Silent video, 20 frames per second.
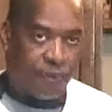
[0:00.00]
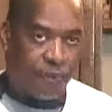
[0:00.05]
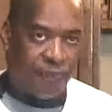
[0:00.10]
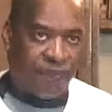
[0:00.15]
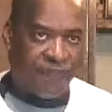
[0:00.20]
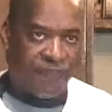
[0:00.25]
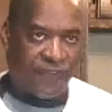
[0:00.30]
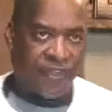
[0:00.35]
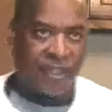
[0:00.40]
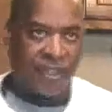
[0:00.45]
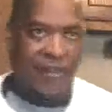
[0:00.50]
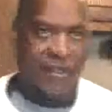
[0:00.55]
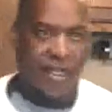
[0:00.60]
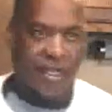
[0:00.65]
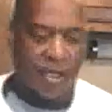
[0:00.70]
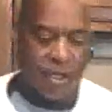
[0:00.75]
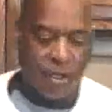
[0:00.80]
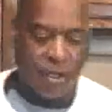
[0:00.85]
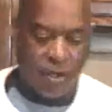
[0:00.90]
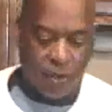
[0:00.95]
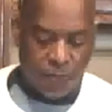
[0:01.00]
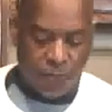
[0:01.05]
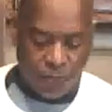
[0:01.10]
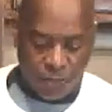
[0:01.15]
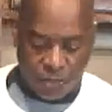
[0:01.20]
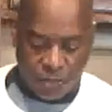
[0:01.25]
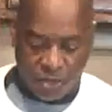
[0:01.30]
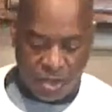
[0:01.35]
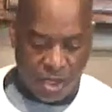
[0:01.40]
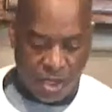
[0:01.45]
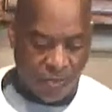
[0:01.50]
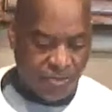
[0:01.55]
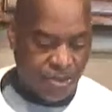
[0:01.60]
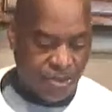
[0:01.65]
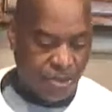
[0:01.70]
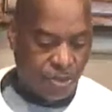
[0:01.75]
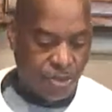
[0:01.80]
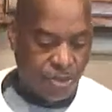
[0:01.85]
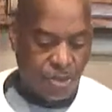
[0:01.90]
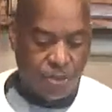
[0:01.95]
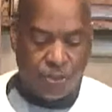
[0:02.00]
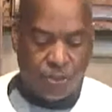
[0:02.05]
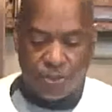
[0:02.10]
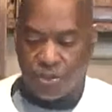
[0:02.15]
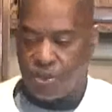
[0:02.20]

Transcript: the feeling will come to you.